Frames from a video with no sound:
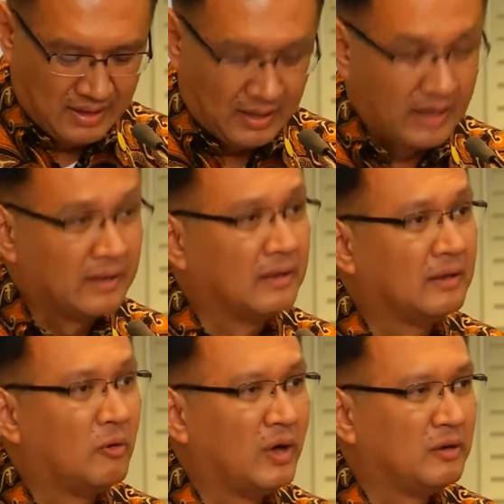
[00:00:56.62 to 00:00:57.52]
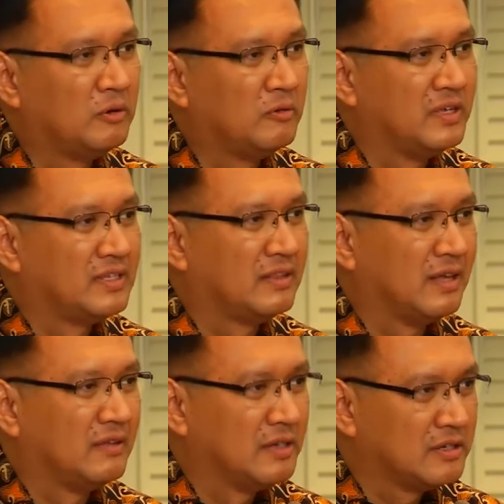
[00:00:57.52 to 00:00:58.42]
And the one who visited
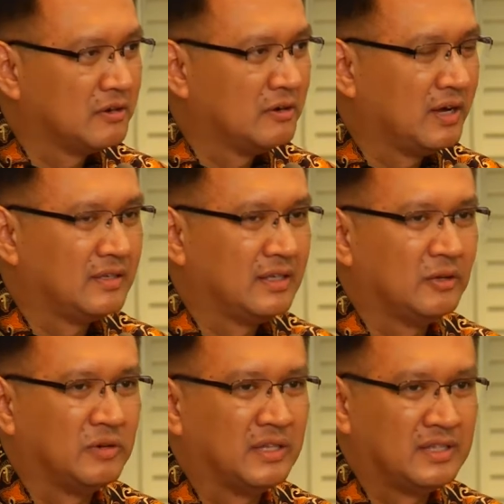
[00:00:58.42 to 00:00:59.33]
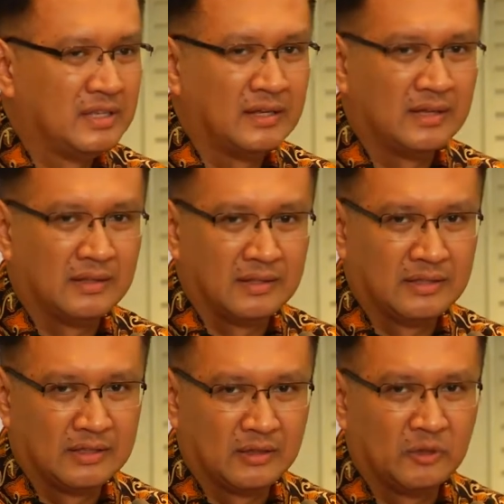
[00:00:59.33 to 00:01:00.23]
10 years ago, I think you will see that it
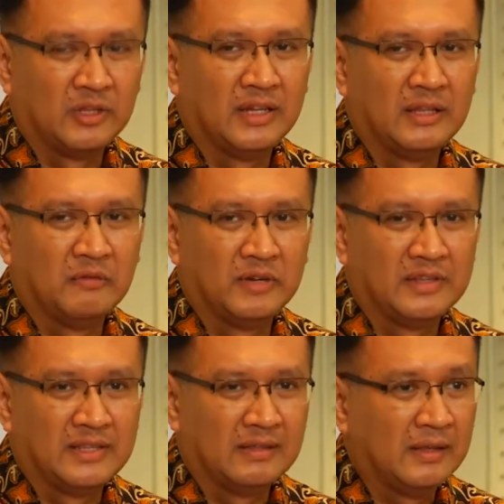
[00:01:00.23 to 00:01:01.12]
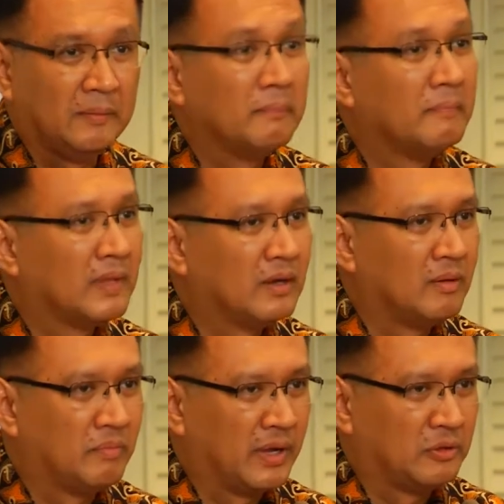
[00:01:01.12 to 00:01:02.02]
is a totally different city
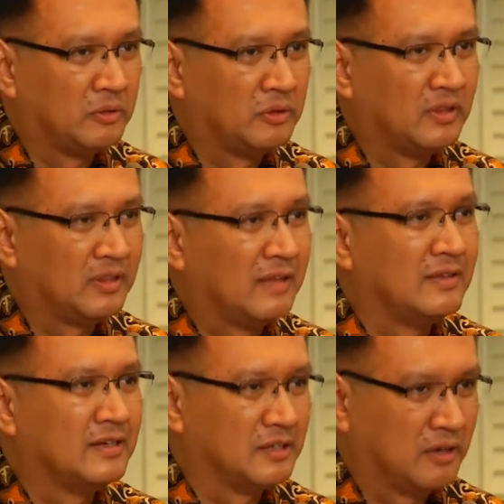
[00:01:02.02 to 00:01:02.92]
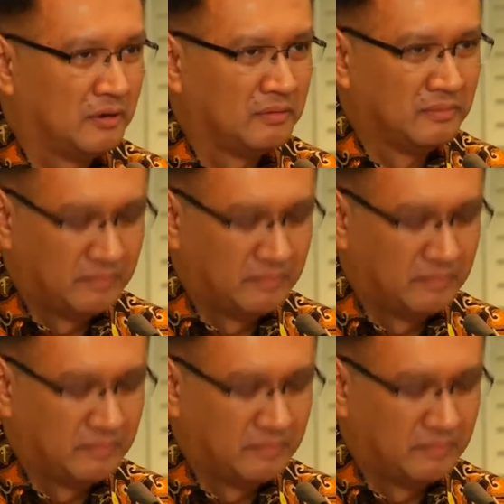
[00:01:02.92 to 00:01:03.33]
compared to 10 years ago.